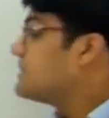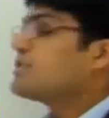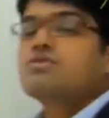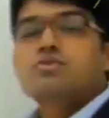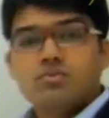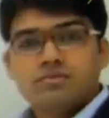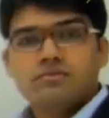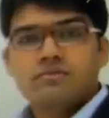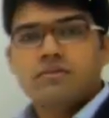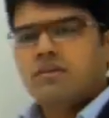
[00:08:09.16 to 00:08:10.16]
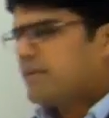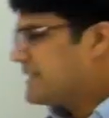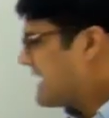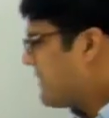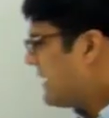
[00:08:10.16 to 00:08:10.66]
which is 2? For
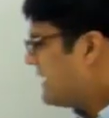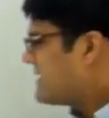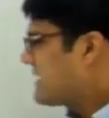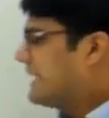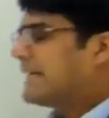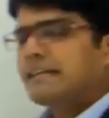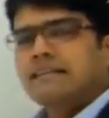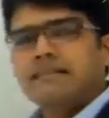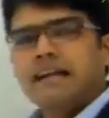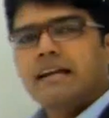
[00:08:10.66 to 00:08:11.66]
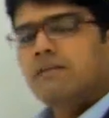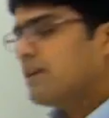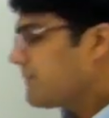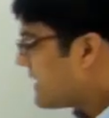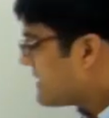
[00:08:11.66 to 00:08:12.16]
example, in this right angle triangle,
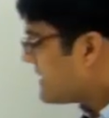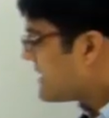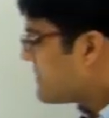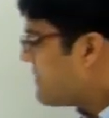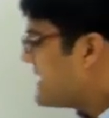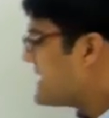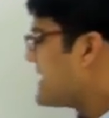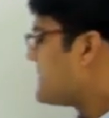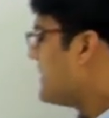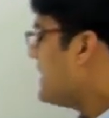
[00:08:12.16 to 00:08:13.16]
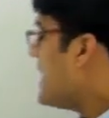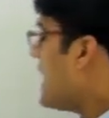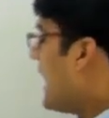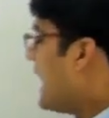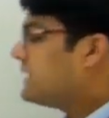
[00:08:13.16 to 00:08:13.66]
we have considered the base as 1
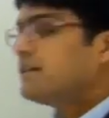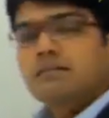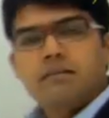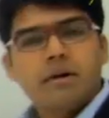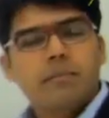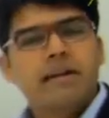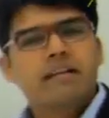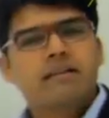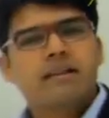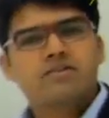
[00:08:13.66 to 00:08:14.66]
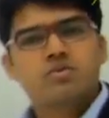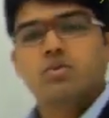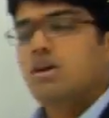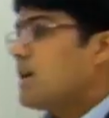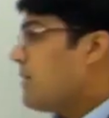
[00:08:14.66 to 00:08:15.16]
and the perpendicular as
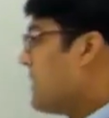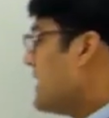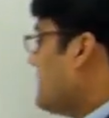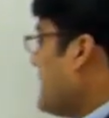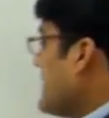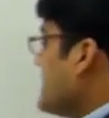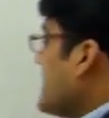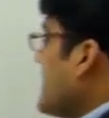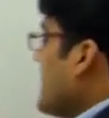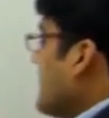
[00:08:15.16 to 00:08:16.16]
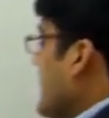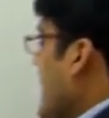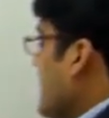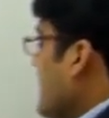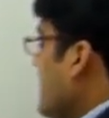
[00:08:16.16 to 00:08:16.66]
2. But if we consider a
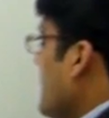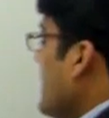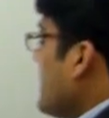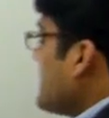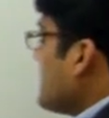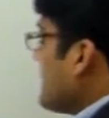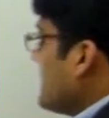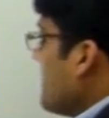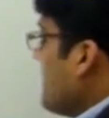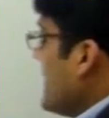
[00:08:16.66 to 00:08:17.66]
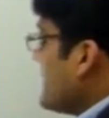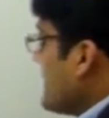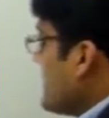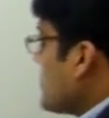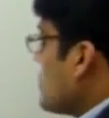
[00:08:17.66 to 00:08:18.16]
triangle where the base
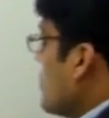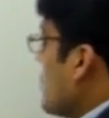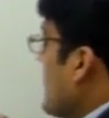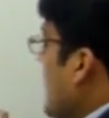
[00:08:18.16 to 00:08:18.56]
is 2,